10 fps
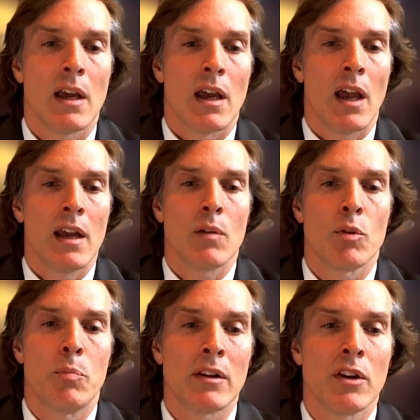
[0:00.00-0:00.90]
and it
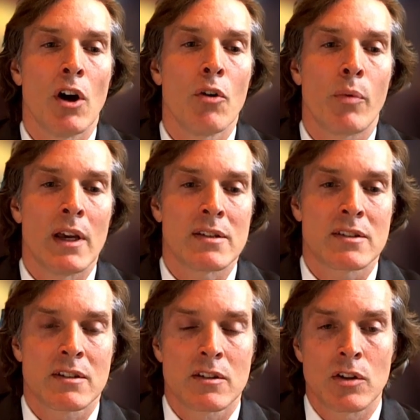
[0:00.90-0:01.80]
would be low
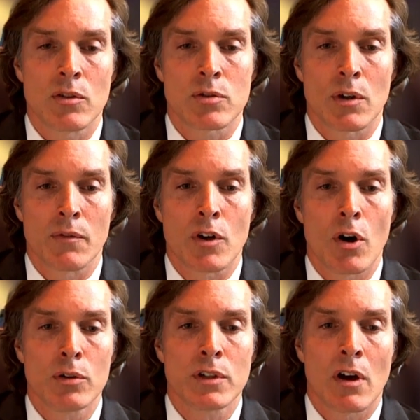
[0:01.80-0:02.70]
risk to sort of
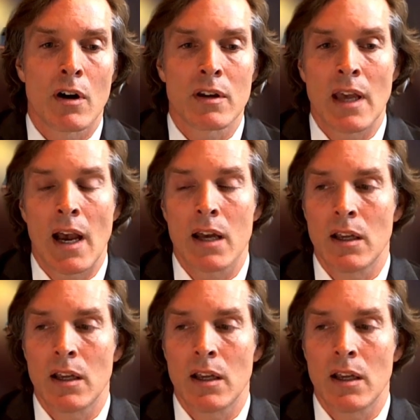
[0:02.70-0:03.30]
gold card that